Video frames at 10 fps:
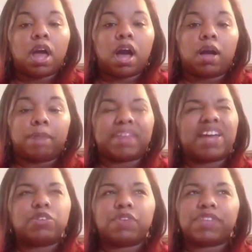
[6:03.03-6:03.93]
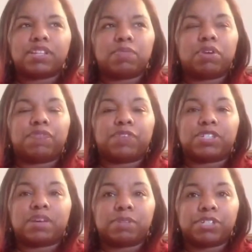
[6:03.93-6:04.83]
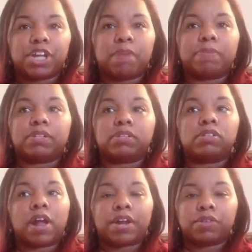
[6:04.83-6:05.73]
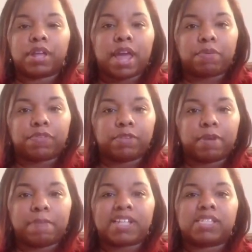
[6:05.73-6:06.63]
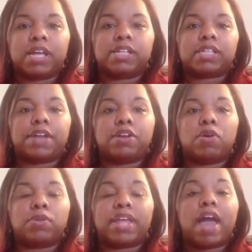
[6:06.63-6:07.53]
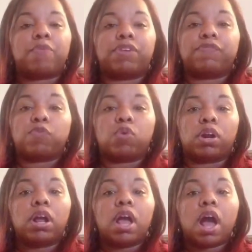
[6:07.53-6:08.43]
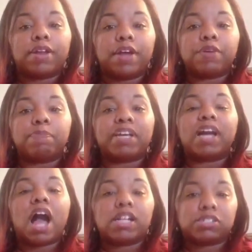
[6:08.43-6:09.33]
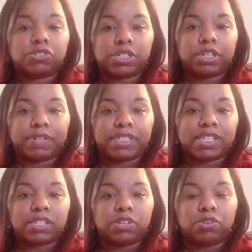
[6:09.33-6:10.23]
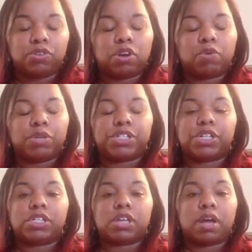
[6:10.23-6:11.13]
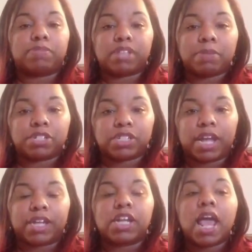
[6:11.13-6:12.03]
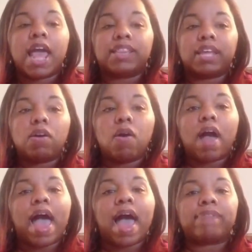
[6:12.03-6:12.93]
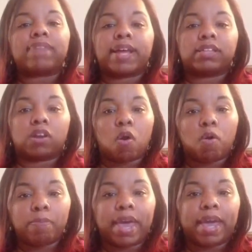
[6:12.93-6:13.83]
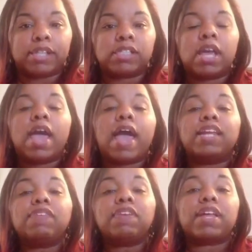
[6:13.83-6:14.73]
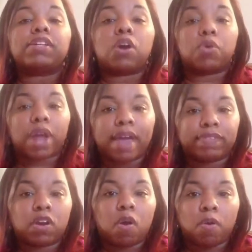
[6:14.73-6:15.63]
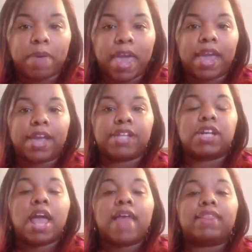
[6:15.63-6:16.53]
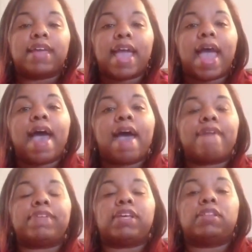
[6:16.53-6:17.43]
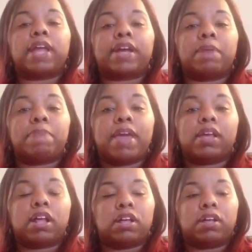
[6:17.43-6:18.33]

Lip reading: I don't know if they did one for Summer Jam, but I know they had one for the Belmont Stakes. I know they have one for another big concert series that's in New York, which is Summer Stage. They all have like their own page, and even if they don't have their own page, they have like a page.